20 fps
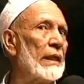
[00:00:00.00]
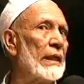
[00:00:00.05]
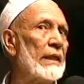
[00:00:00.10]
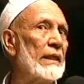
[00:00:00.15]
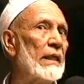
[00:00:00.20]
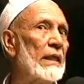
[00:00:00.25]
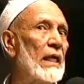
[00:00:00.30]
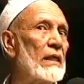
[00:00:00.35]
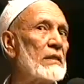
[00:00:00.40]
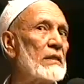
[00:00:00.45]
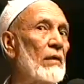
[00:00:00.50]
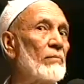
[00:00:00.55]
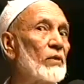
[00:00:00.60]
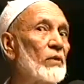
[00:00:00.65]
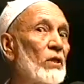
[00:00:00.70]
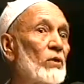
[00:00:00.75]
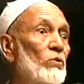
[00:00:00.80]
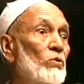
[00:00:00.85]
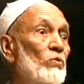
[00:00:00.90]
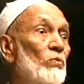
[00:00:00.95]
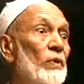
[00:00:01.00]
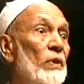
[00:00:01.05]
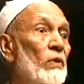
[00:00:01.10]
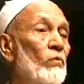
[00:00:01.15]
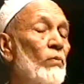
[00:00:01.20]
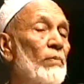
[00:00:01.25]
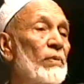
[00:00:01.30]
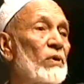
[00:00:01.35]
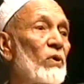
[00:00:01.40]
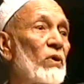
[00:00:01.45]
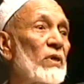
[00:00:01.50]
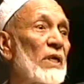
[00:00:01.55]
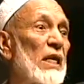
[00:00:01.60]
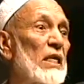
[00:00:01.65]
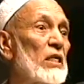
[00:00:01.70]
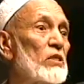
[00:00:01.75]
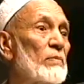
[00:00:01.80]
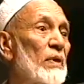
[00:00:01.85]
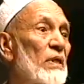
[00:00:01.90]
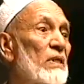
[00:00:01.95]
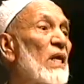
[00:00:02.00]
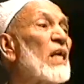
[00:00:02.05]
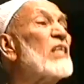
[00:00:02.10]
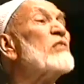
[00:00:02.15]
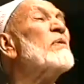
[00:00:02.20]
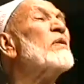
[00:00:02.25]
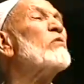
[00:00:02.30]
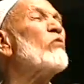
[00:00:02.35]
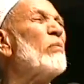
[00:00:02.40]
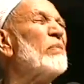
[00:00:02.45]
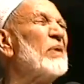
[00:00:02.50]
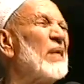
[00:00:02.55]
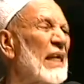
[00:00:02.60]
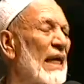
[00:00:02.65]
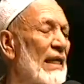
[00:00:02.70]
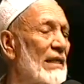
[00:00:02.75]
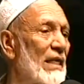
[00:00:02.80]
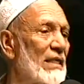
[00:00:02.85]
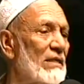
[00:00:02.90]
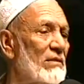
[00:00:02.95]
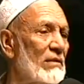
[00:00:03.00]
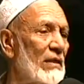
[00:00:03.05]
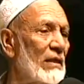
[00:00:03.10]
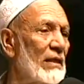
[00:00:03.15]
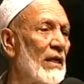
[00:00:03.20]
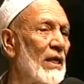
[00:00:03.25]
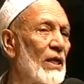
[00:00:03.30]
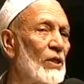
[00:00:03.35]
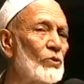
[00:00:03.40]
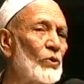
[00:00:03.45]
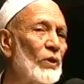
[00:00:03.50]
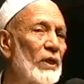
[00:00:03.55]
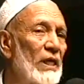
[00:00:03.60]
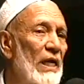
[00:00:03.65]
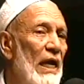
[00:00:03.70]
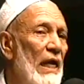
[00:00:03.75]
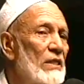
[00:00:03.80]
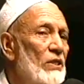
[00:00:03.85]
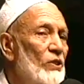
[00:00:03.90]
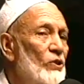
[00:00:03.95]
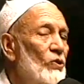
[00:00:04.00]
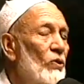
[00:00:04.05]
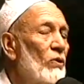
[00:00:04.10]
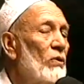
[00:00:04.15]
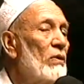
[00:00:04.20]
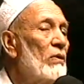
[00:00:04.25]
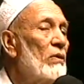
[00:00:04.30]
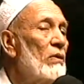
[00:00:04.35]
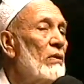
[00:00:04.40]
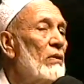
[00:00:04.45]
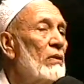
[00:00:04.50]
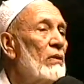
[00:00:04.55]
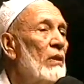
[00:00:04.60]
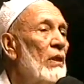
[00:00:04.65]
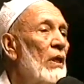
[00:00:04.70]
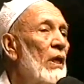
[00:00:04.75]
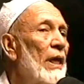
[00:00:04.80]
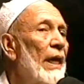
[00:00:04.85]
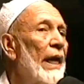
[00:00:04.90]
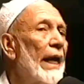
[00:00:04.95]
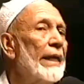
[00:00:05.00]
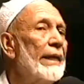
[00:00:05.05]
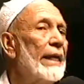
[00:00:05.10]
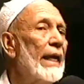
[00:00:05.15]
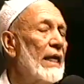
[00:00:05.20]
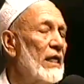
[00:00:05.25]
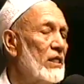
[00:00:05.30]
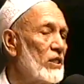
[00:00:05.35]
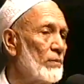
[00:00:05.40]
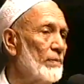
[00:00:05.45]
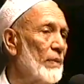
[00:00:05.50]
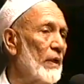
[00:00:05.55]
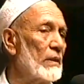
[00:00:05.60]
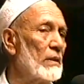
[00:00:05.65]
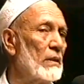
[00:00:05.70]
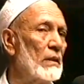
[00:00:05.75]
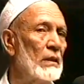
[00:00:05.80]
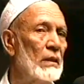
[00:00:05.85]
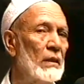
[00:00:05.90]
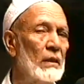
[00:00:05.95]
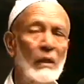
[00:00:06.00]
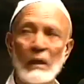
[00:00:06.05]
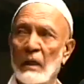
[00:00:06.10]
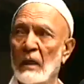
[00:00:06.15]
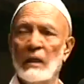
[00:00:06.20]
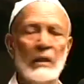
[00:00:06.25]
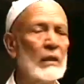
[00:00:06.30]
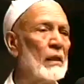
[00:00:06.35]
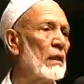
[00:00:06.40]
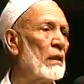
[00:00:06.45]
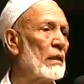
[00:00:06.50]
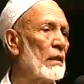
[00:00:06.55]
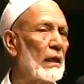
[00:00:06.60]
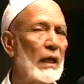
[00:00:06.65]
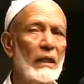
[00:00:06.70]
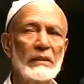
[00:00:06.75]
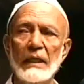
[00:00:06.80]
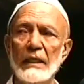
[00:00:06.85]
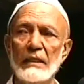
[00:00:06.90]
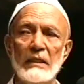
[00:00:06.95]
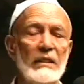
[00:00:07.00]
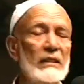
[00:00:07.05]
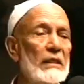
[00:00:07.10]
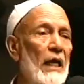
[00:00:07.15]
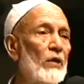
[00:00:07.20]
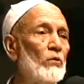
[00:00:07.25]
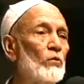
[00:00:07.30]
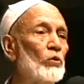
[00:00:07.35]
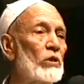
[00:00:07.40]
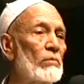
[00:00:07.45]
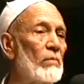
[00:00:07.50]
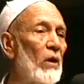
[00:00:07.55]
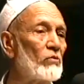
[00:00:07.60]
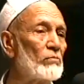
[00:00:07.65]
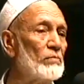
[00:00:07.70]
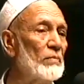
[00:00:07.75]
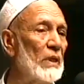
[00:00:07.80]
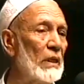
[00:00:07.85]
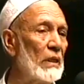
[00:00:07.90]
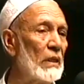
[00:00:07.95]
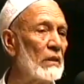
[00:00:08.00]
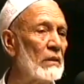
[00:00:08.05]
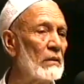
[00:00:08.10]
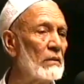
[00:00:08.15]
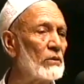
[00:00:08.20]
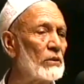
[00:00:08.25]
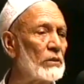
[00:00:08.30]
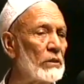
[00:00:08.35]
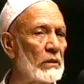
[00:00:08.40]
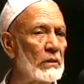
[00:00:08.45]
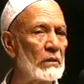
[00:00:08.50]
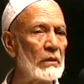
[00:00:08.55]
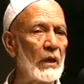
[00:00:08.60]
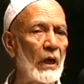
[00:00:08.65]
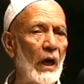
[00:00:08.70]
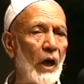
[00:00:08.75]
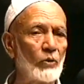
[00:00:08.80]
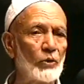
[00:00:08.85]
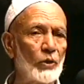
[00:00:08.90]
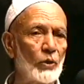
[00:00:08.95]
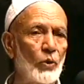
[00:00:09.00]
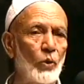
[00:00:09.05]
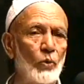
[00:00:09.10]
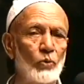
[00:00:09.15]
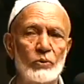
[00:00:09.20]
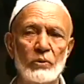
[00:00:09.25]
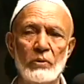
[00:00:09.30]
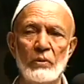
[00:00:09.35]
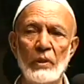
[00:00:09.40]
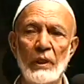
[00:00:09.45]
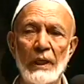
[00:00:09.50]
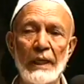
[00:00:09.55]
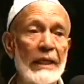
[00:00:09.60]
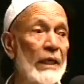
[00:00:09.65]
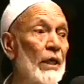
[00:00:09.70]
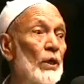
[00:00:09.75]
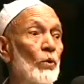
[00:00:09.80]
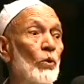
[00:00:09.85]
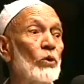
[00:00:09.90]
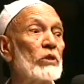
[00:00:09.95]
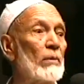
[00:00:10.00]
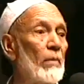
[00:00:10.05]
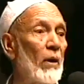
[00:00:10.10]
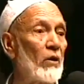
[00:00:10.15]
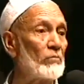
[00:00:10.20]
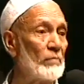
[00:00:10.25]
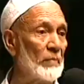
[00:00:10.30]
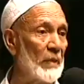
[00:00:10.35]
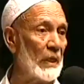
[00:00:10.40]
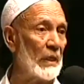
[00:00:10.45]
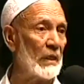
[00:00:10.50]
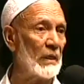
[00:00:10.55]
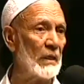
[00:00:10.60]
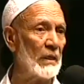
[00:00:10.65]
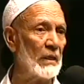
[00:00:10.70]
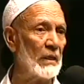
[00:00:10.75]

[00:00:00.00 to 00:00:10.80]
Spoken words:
He has something to do with a woman called Elizabeth, has been committing adultery. So he writes John and Elizabeth. The guy says, this guy knows about me. Shh, out he goes. He knows about me.